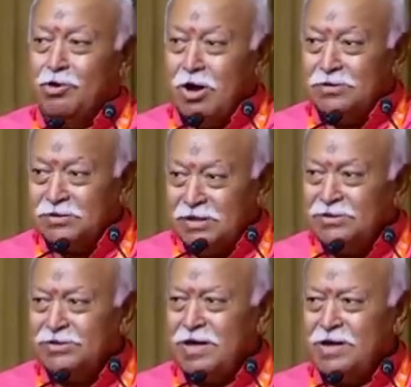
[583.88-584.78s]
Because
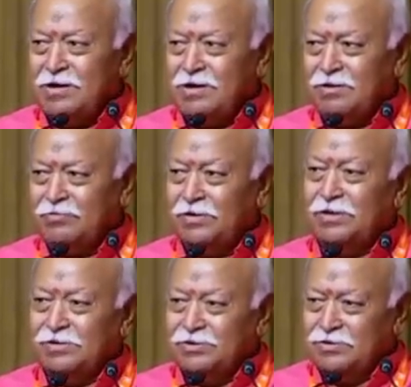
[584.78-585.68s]
this Jaya,
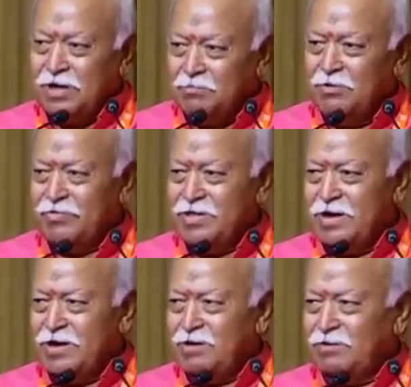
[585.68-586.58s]
which is Dharma
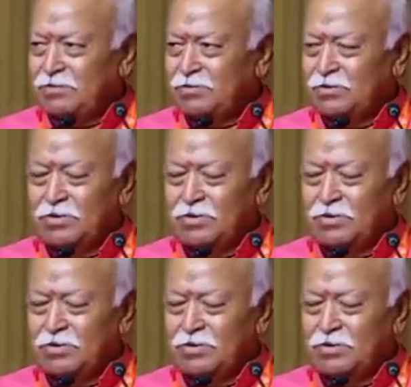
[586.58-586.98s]
Vijaya,